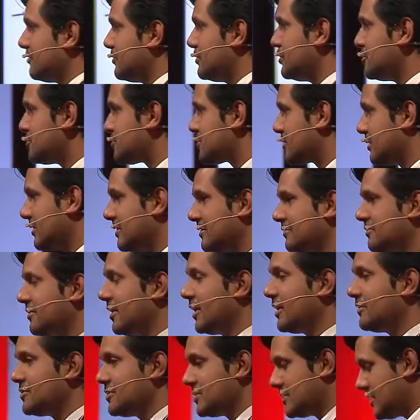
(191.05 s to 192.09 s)
future in
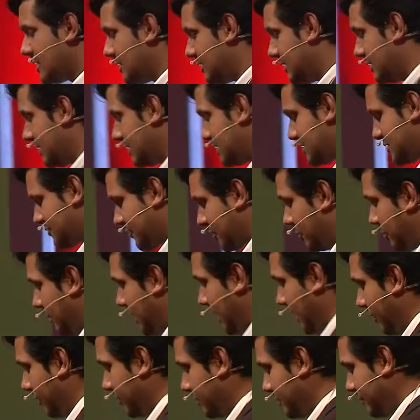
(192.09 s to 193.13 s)
five to 10 years from
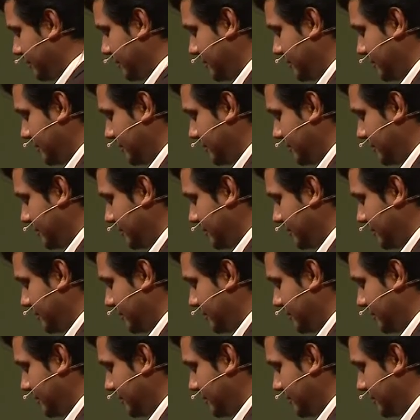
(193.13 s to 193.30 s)
now?